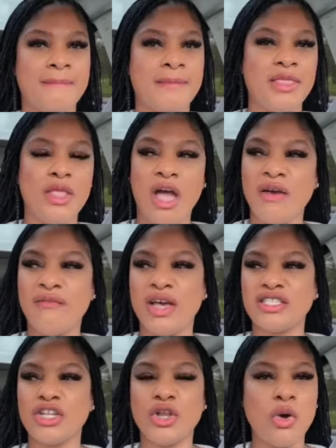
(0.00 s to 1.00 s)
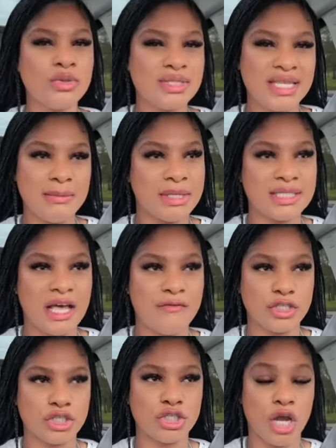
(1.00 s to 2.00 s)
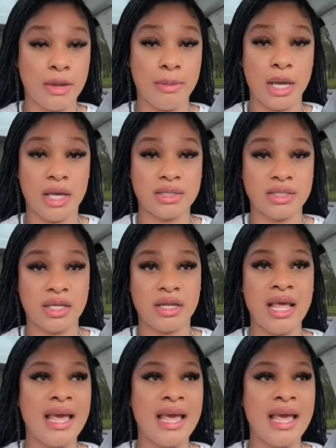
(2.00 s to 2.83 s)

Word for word: nervous i don't see myself as a shy person